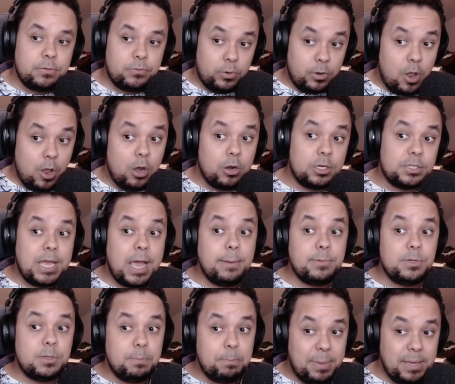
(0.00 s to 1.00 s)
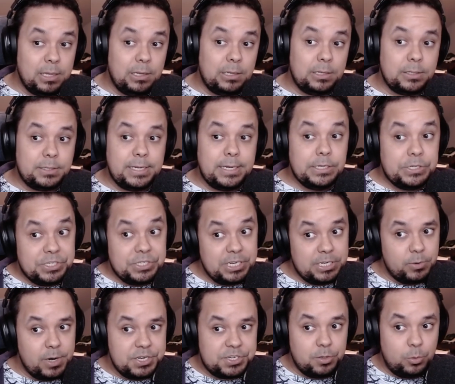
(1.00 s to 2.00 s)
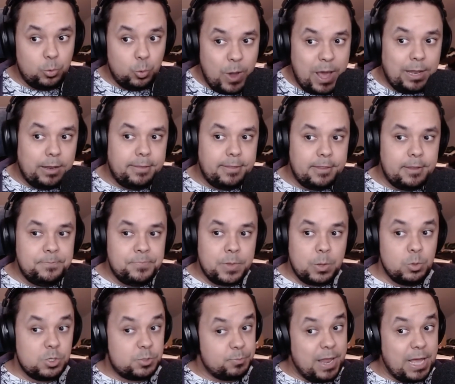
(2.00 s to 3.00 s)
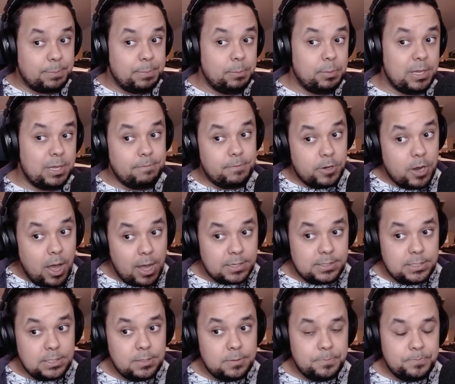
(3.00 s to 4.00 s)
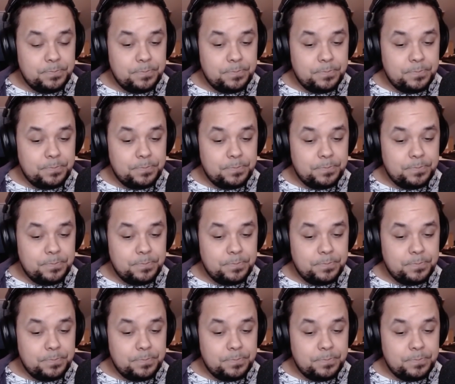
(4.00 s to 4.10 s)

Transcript: for a longer time to build intergenerational wealth, which black people have not.